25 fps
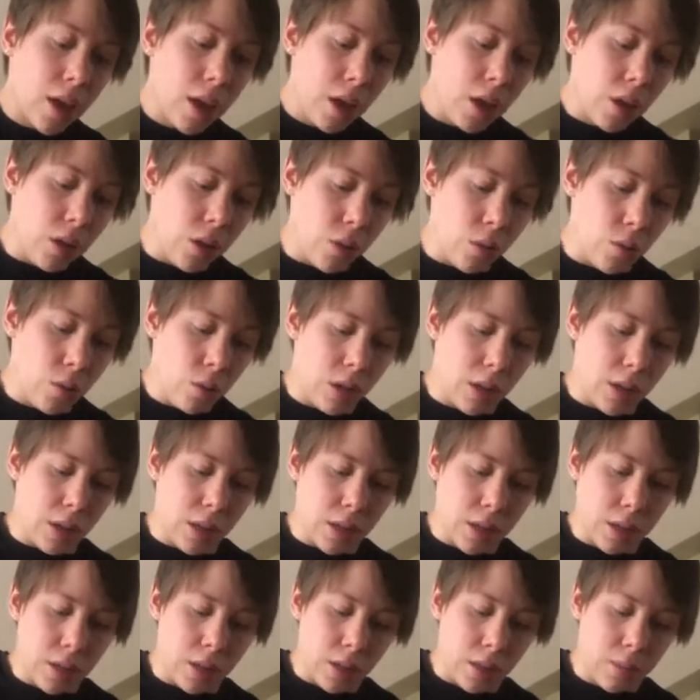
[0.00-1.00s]
you
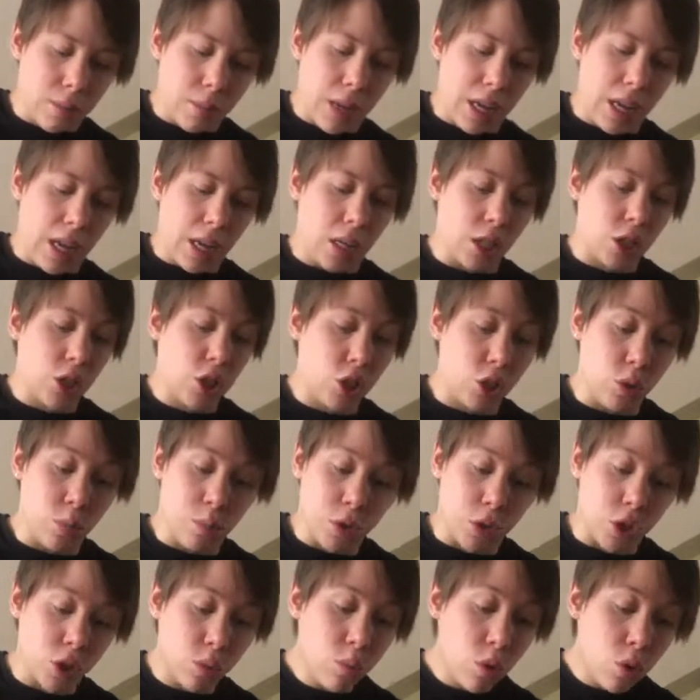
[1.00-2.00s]
can make it super
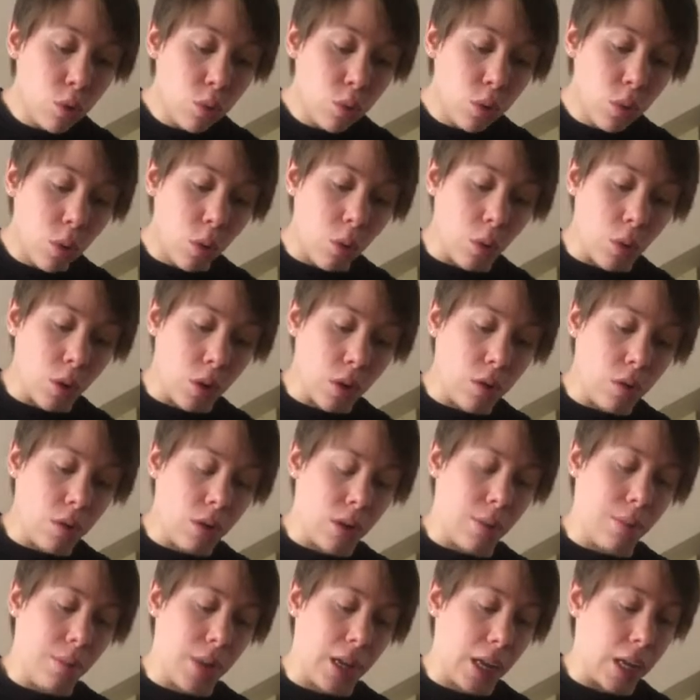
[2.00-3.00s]
smooth or you
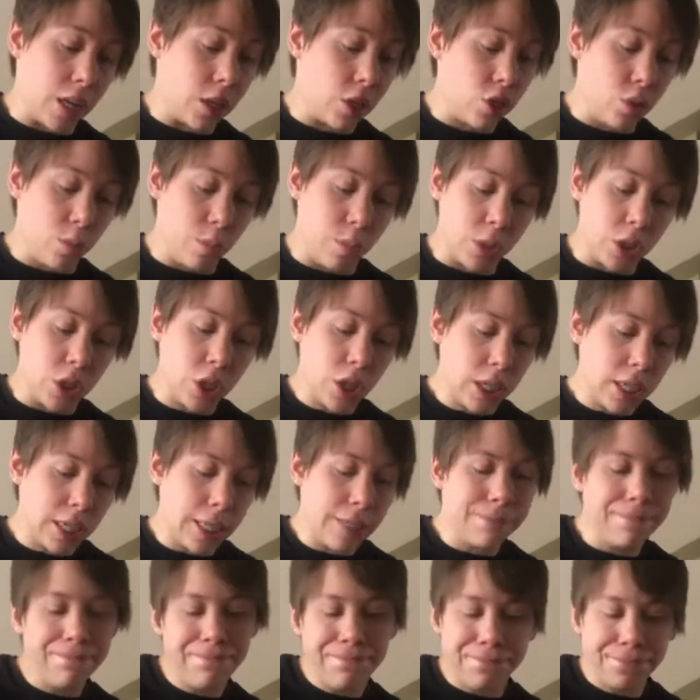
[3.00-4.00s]
can make it super chunky.
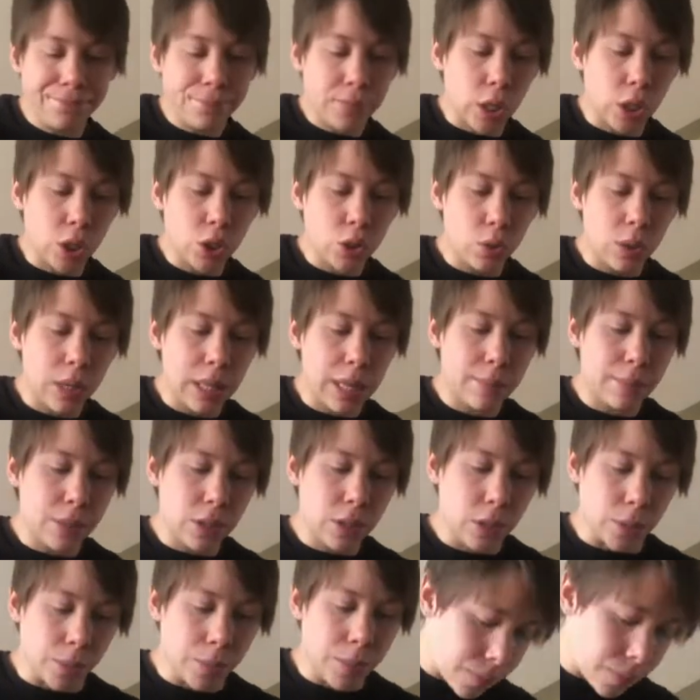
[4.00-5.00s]
Totally up to
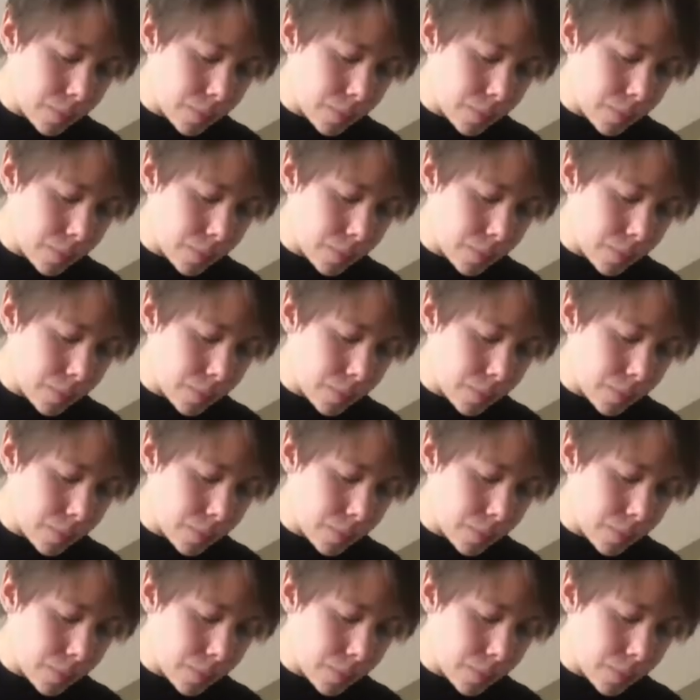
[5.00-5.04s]
you.